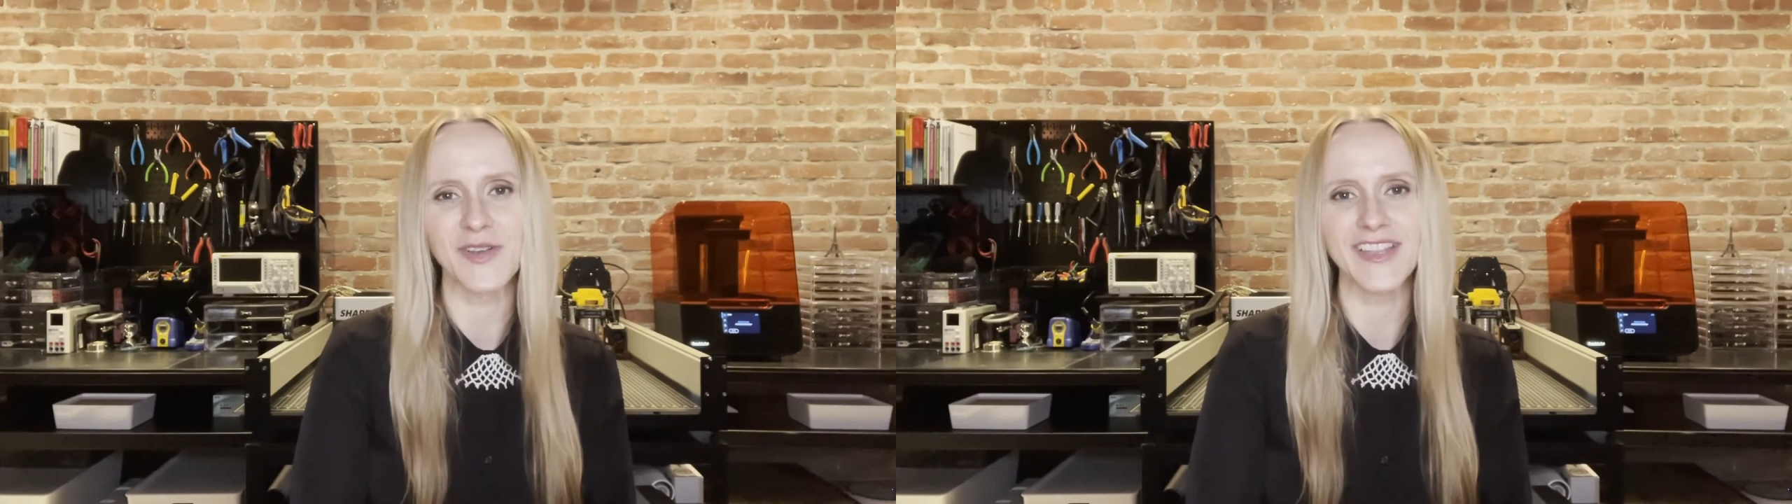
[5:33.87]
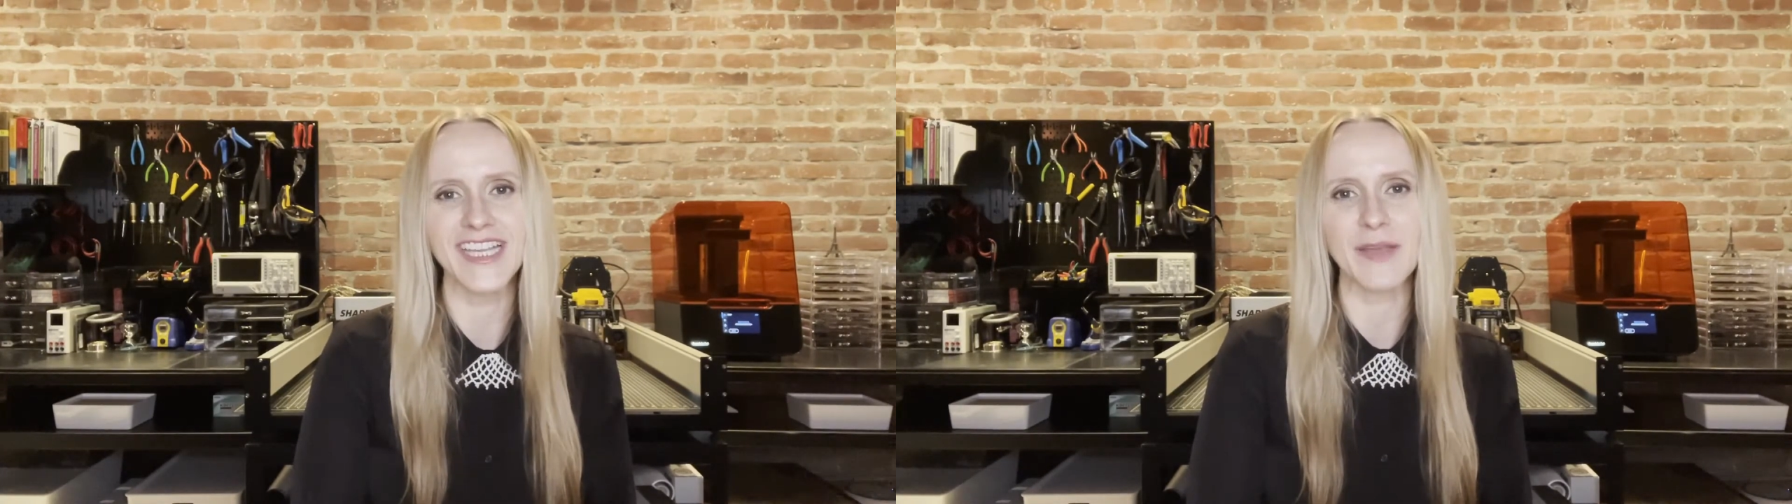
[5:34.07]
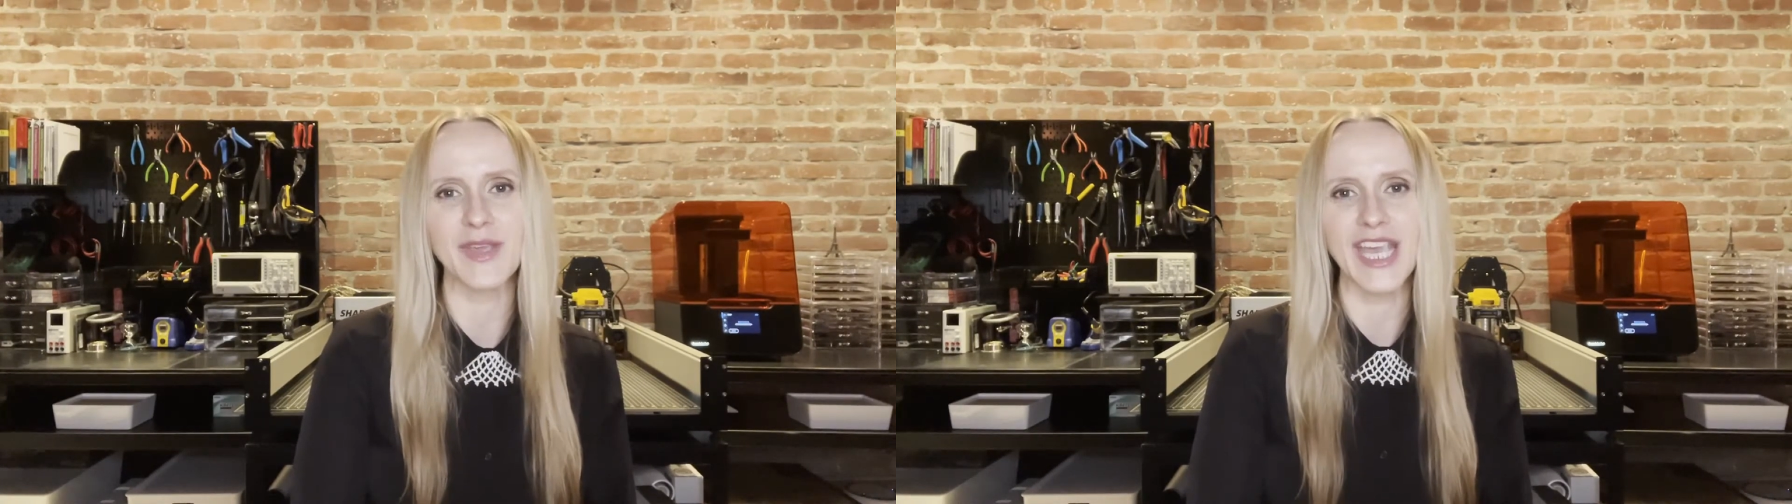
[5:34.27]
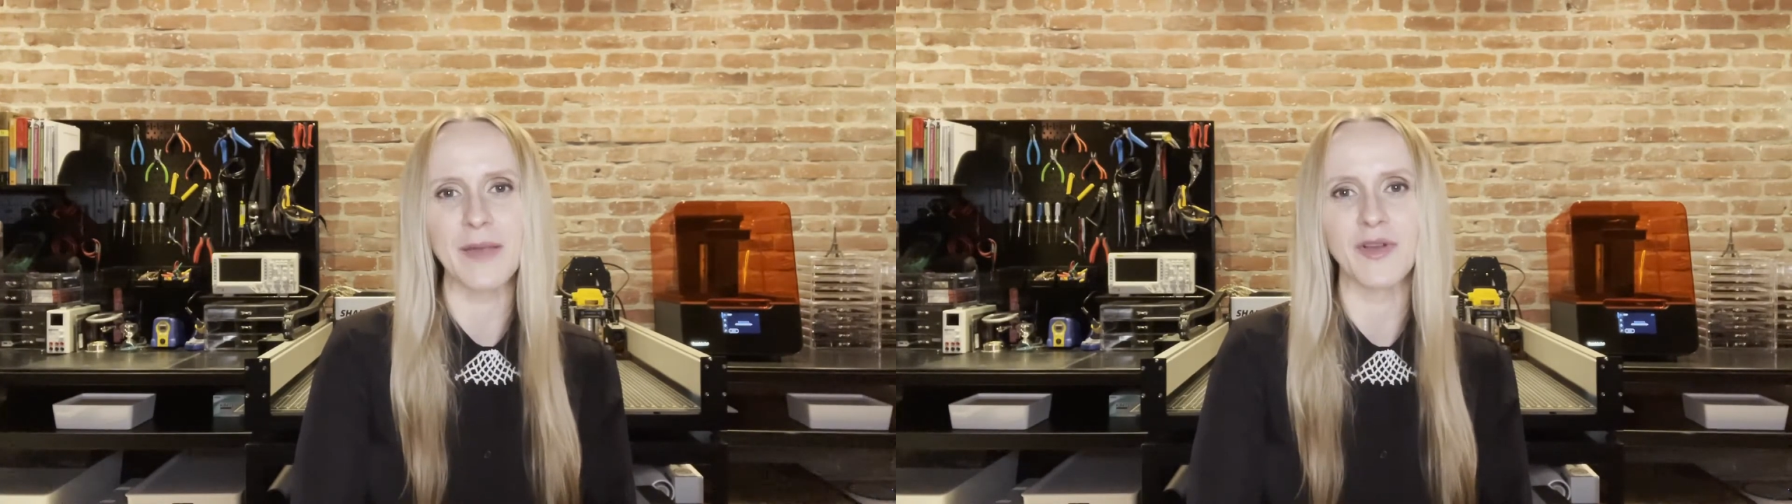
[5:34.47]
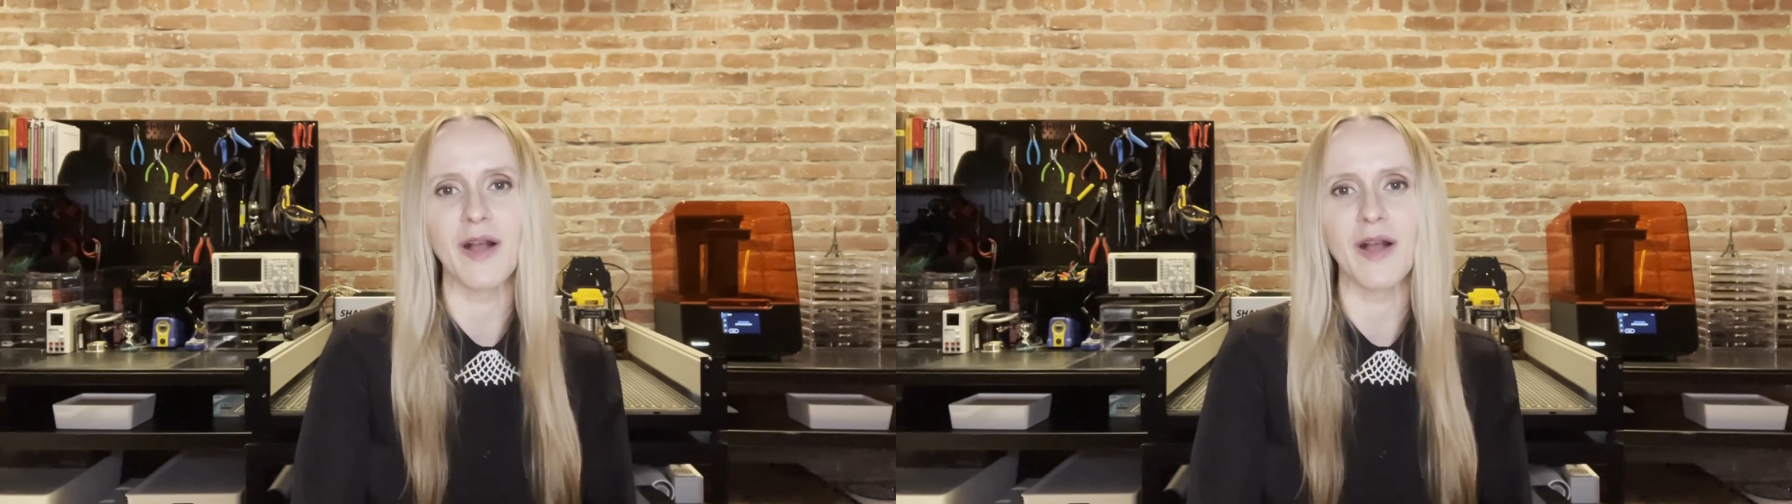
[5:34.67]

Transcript: So I think I became